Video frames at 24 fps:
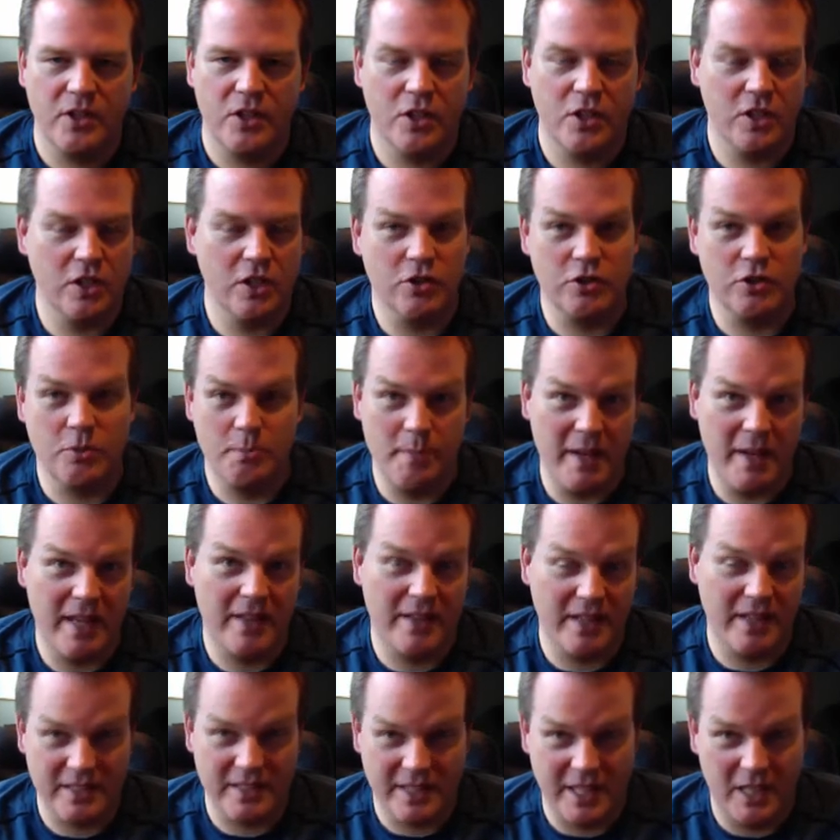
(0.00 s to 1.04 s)
you can also make
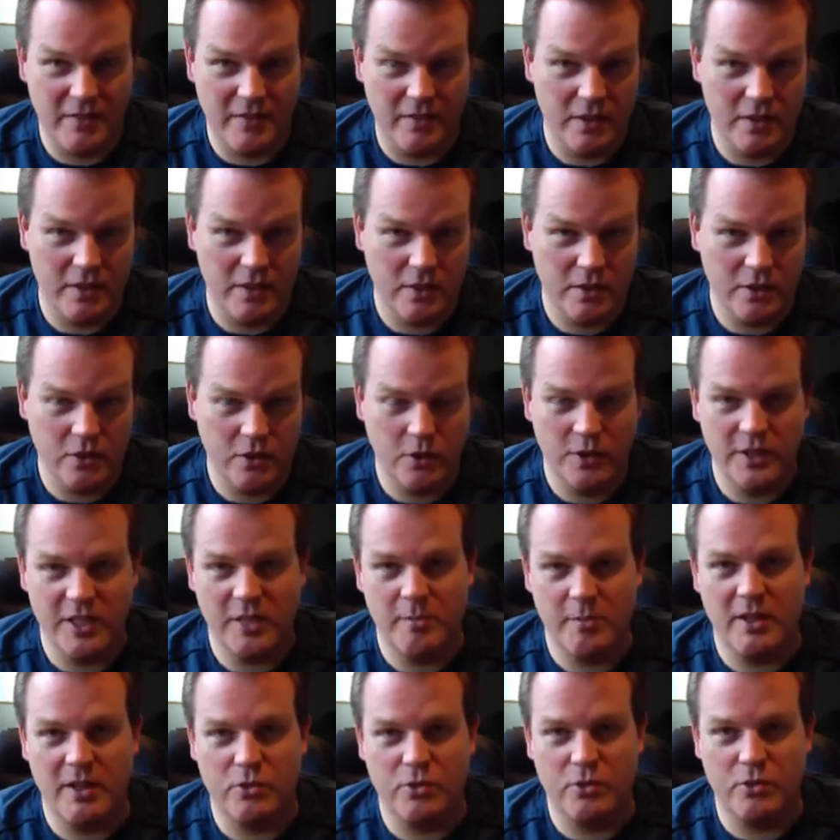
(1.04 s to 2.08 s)
things out of it. You can
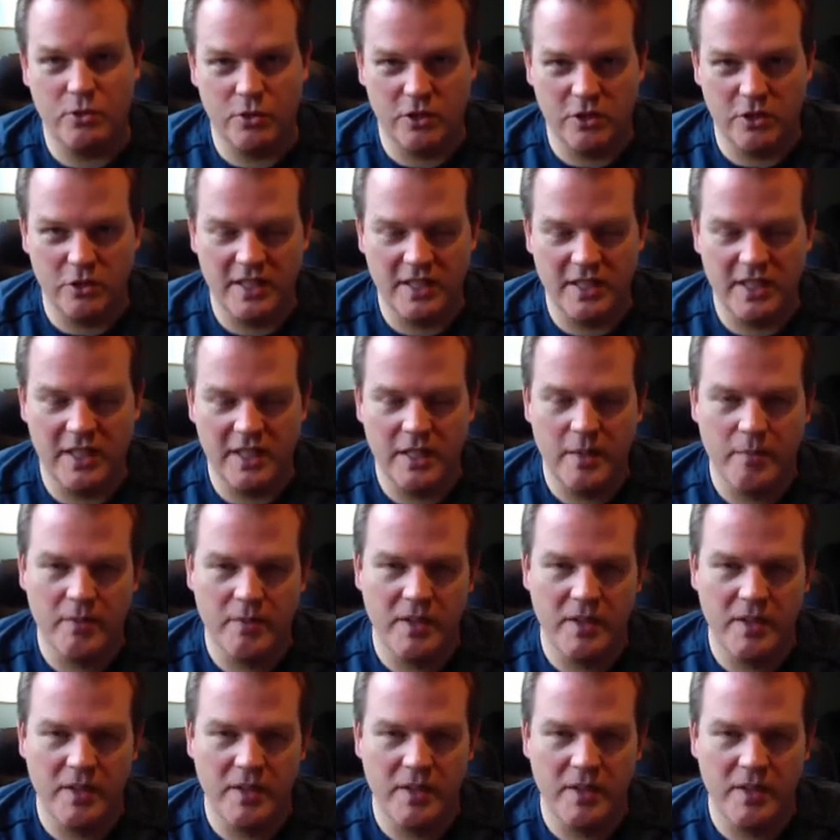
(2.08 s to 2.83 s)
make jewelry.